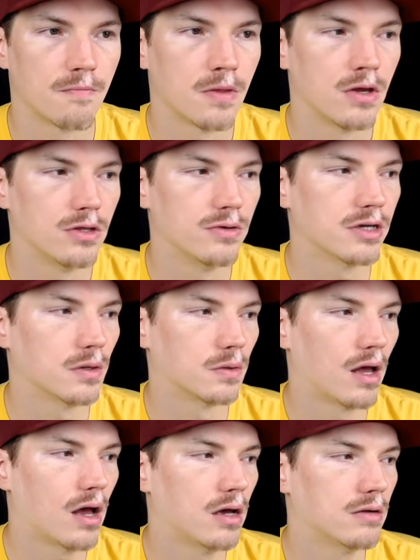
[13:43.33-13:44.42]
You get a
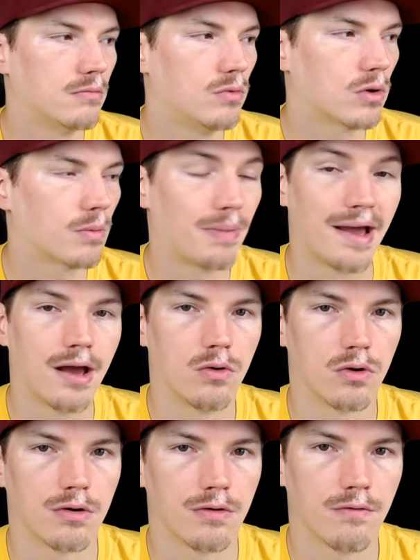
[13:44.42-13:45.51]
lot more power
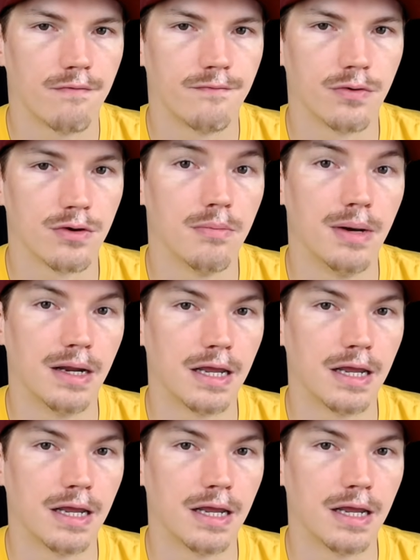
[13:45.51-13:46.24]
for your money.